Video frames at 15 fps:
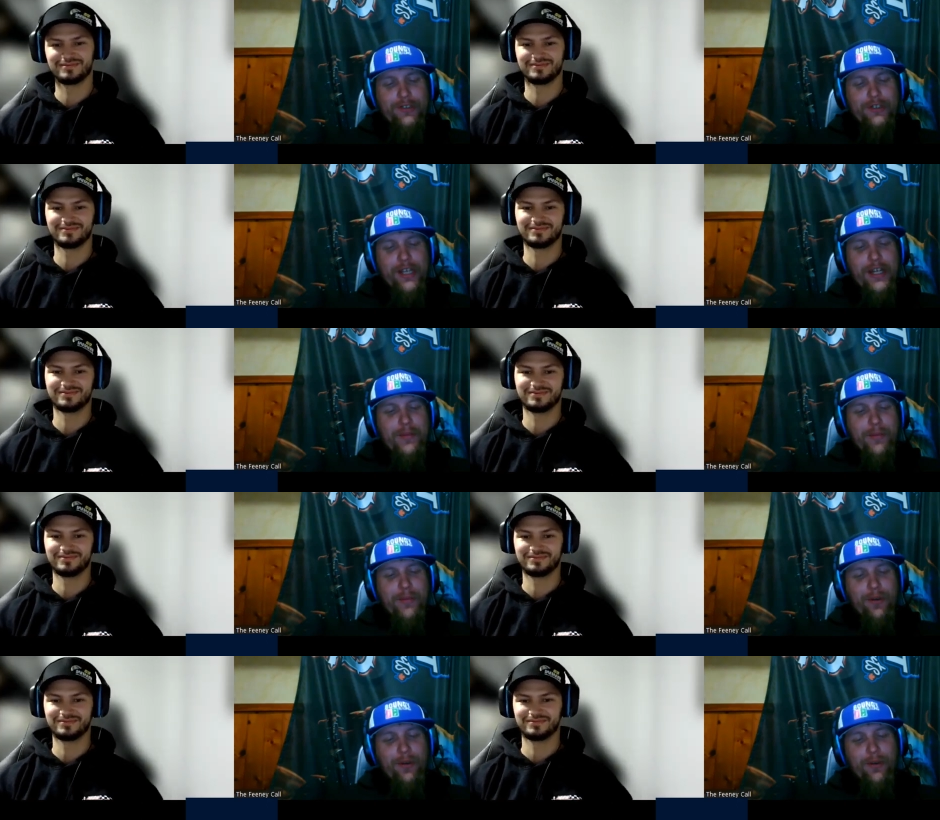
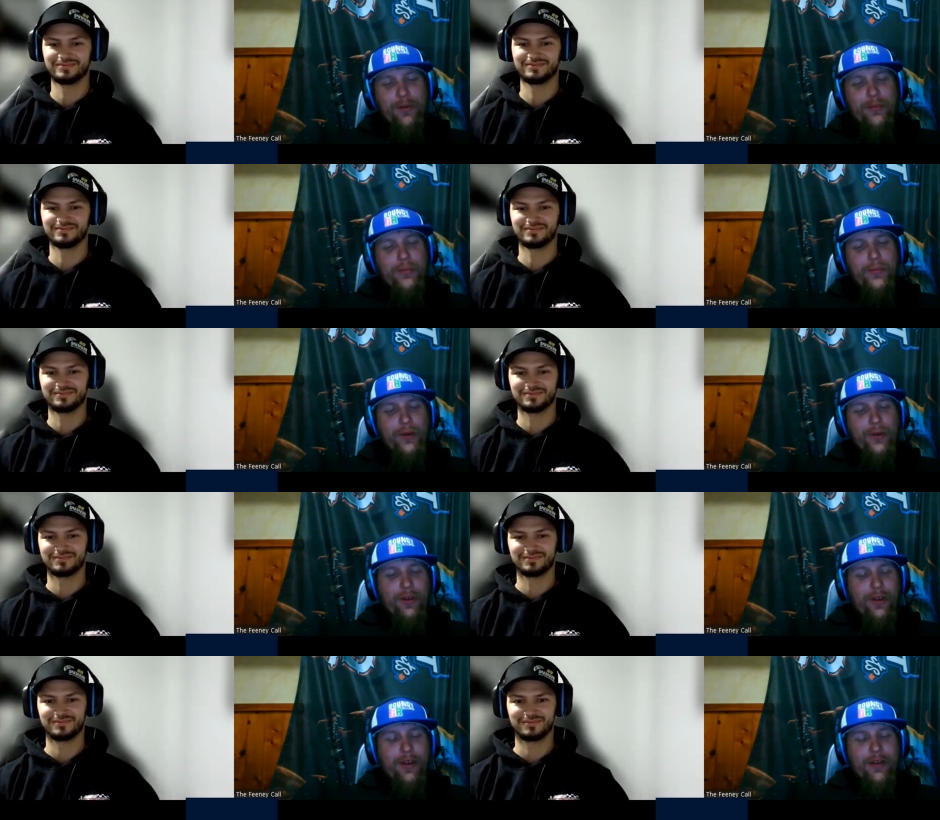Speaker 1: dana Mon-
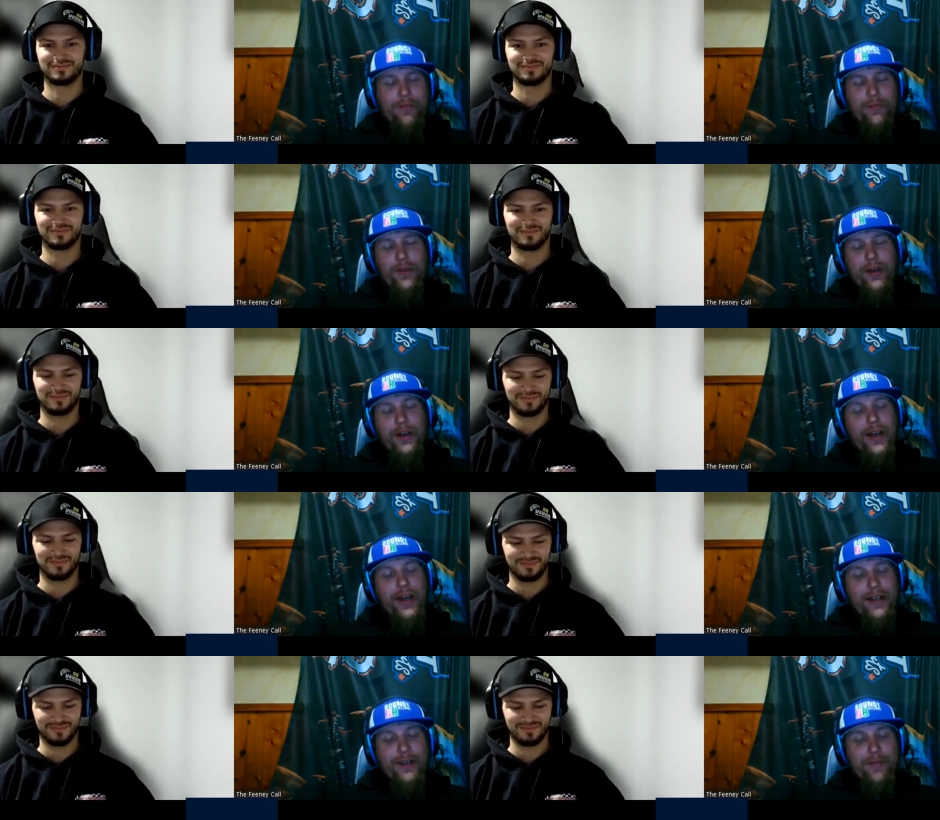Mon- uh,
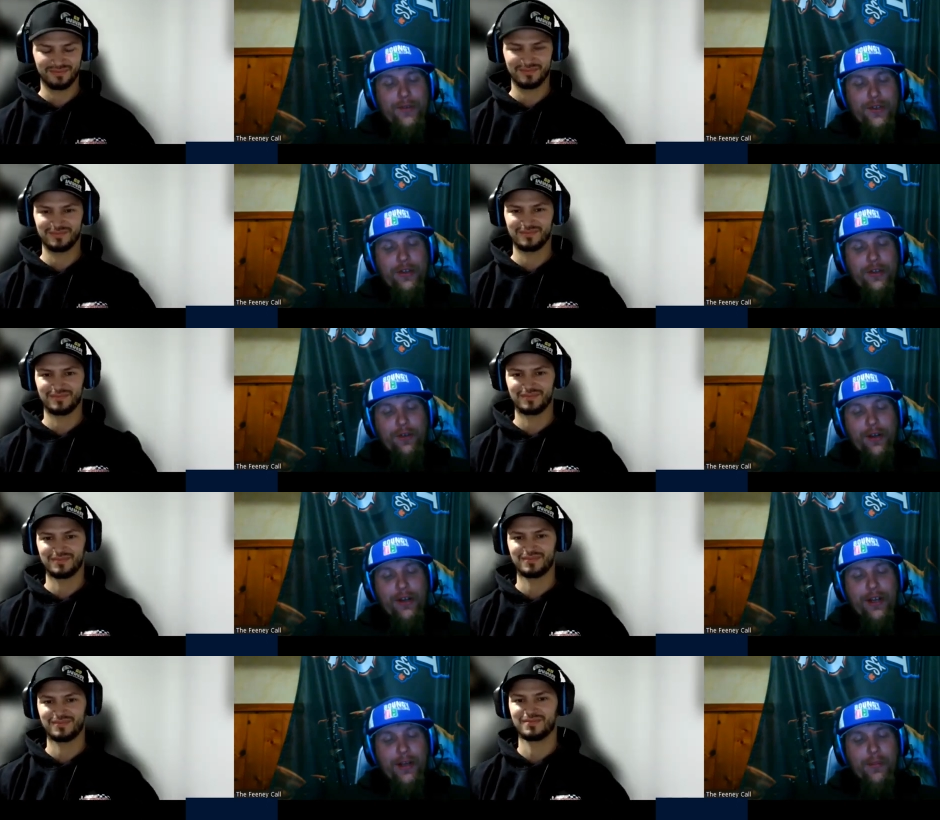i can never say the
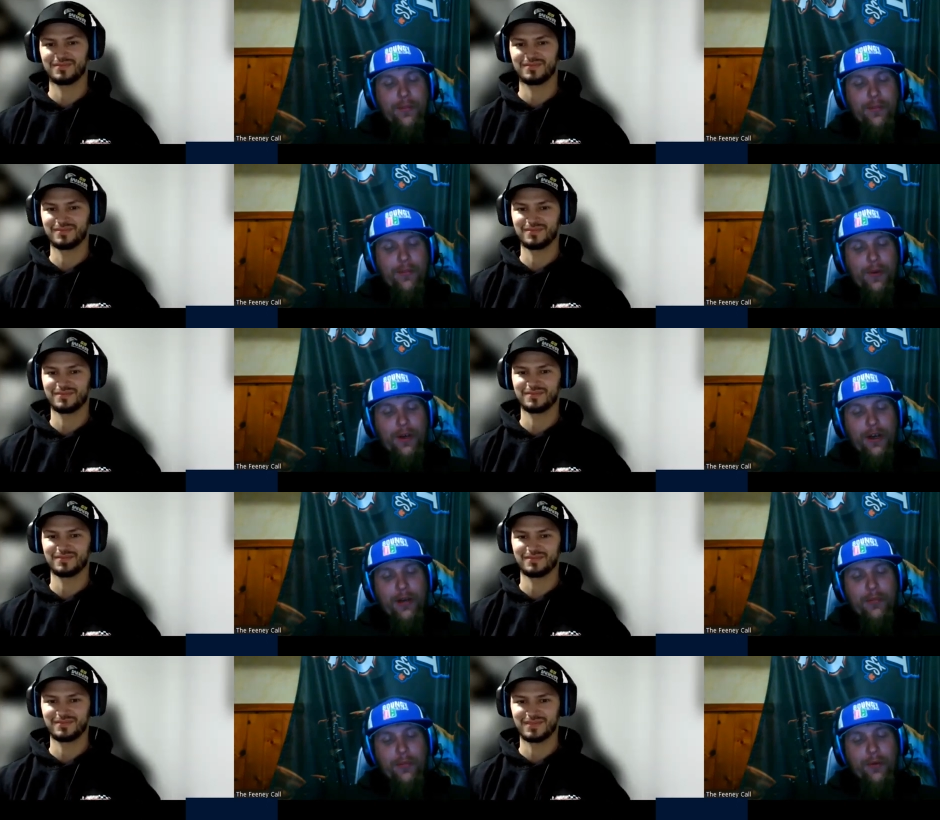right name
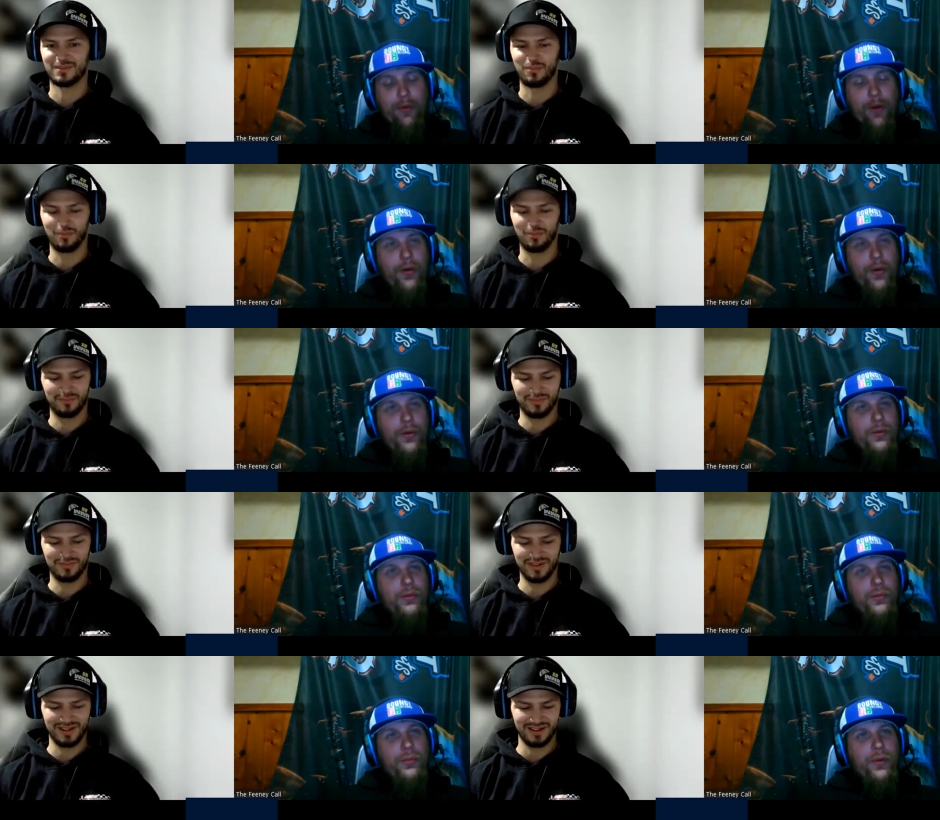uh
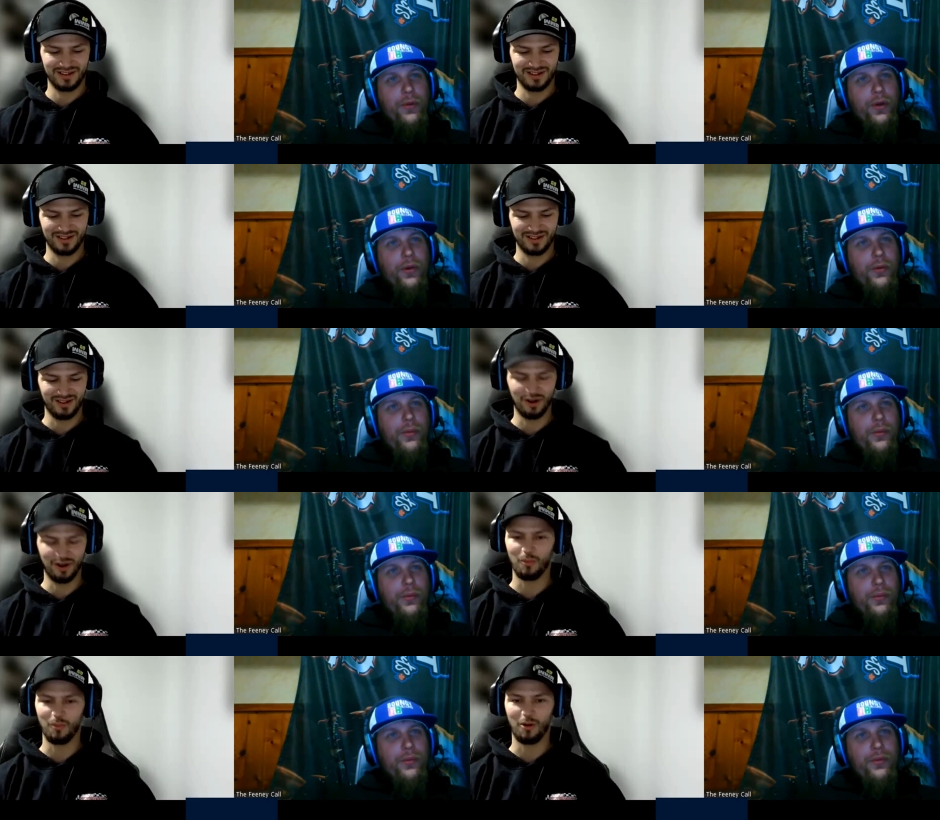monroe monroe
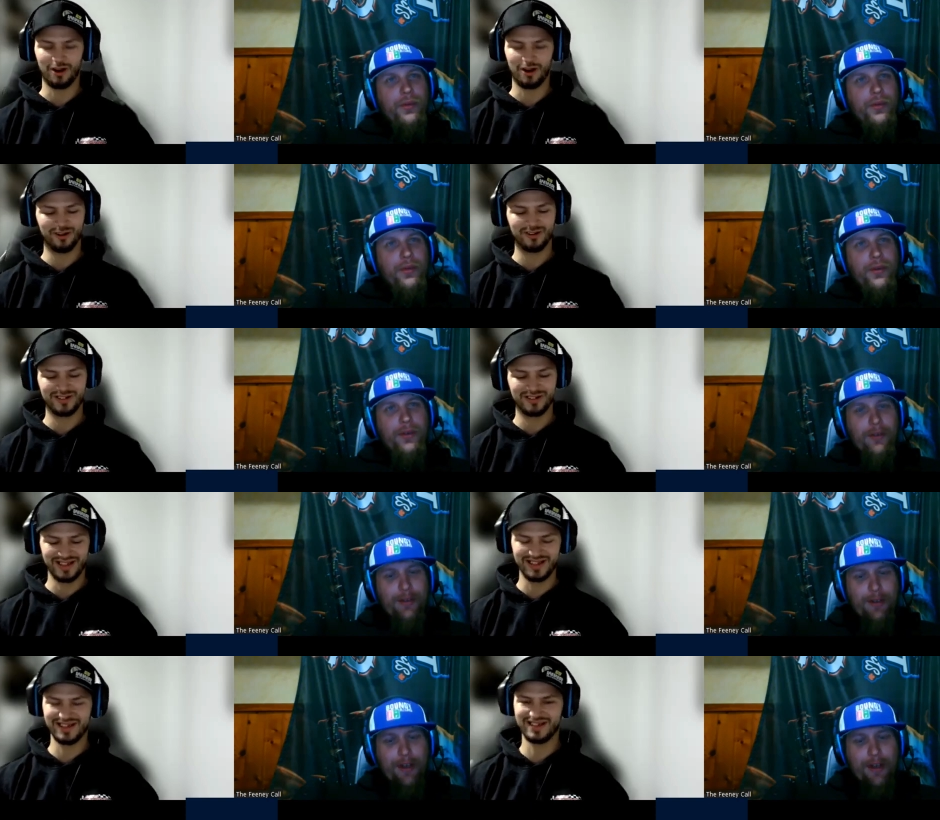oh morno
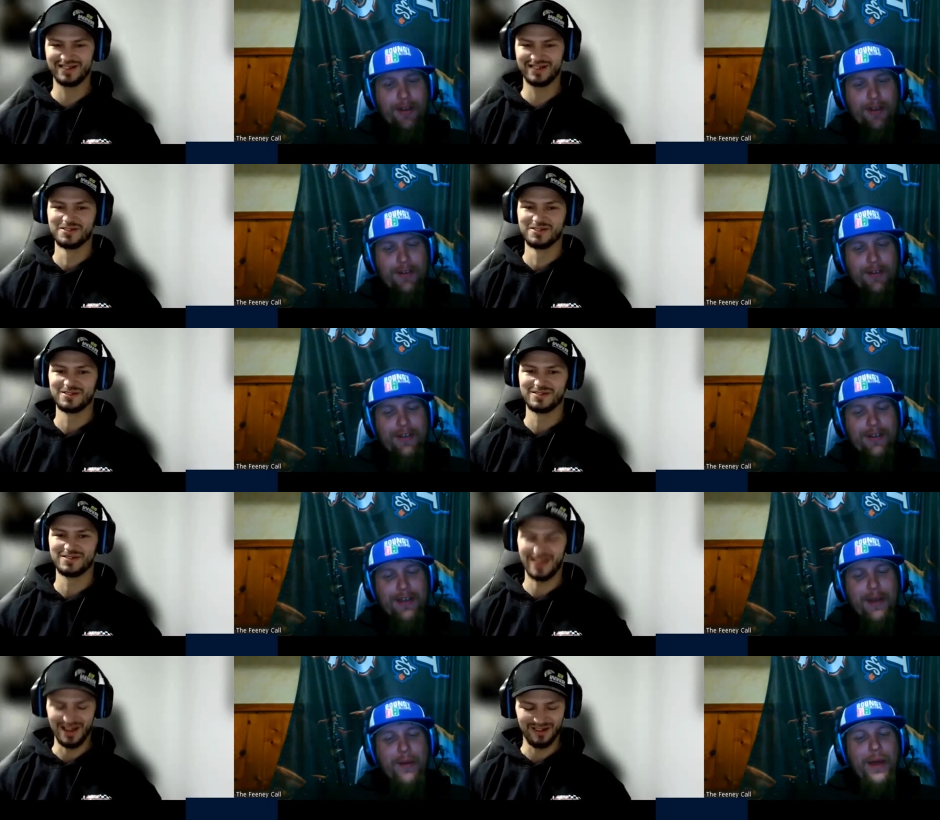yeah
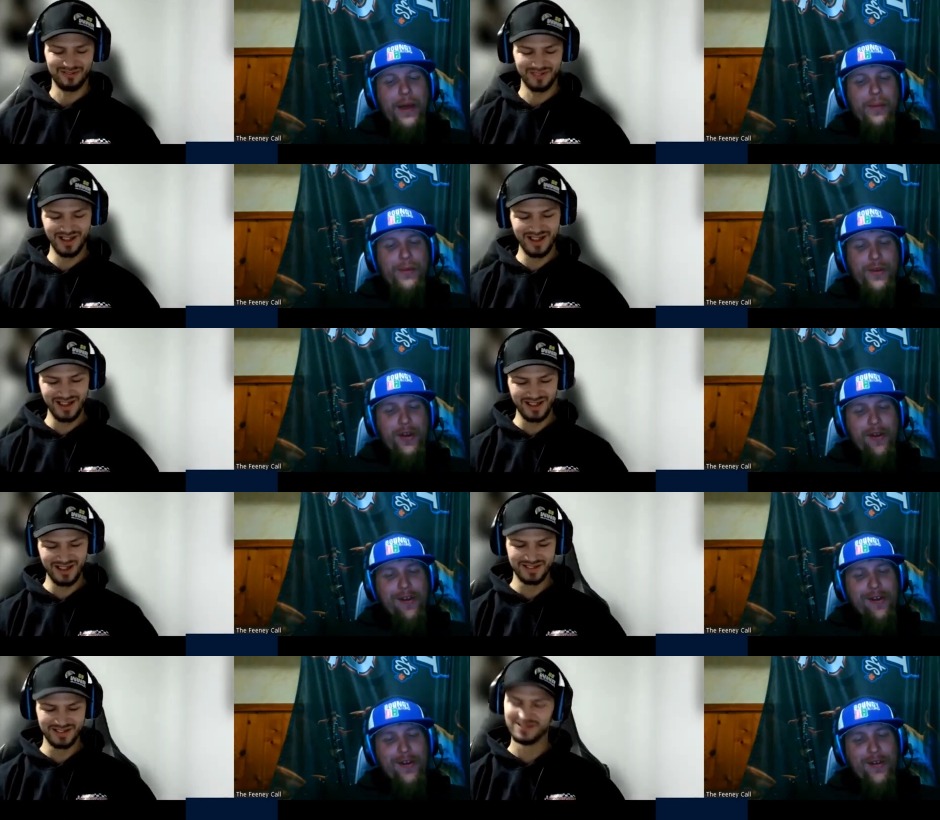yeah it, it was
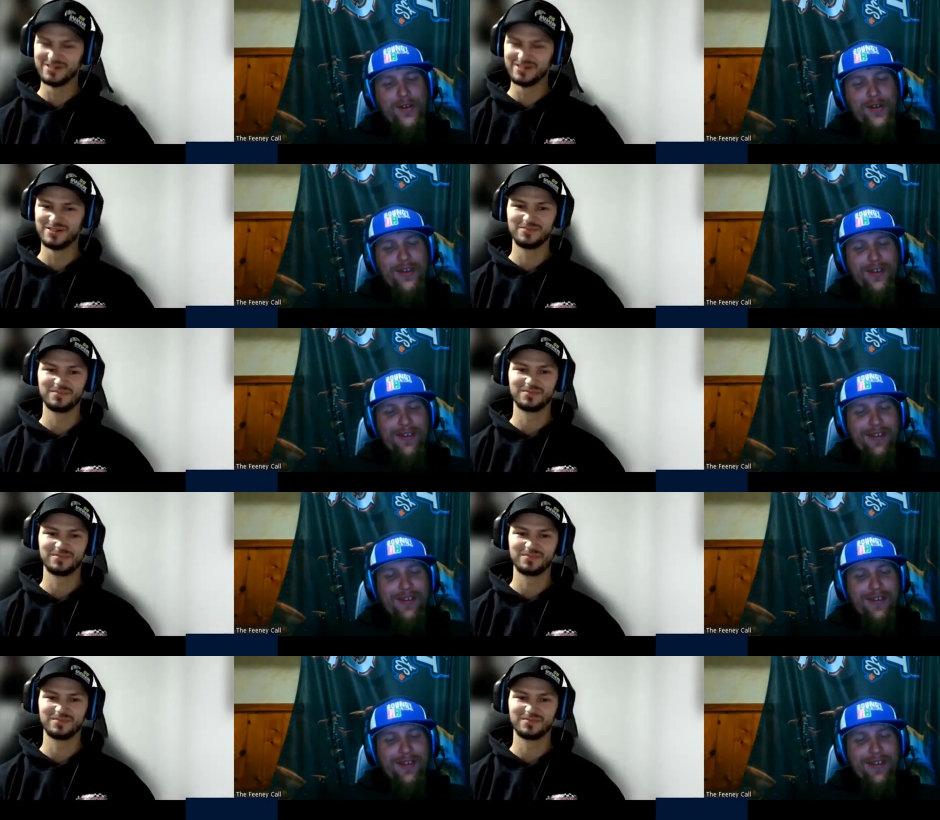hers